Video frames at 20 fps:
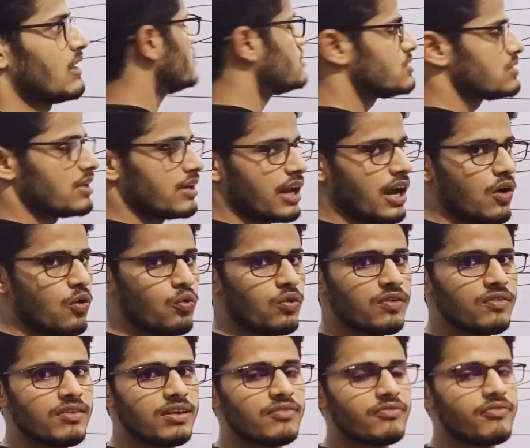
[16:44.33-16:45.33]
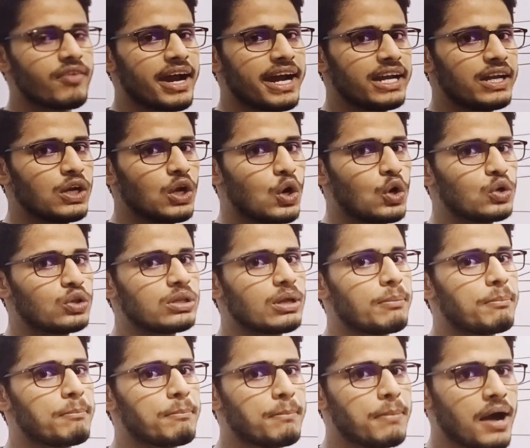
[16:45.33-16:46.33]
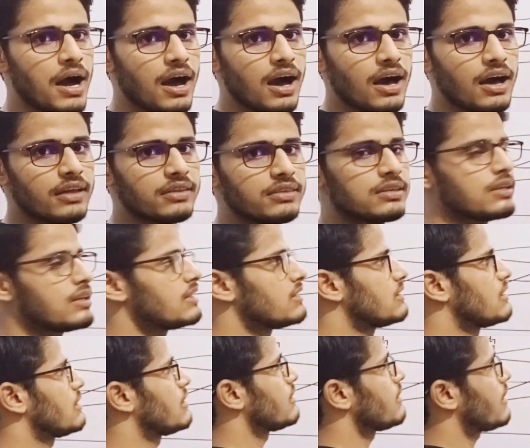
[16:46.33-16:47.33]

So now we will find out the path that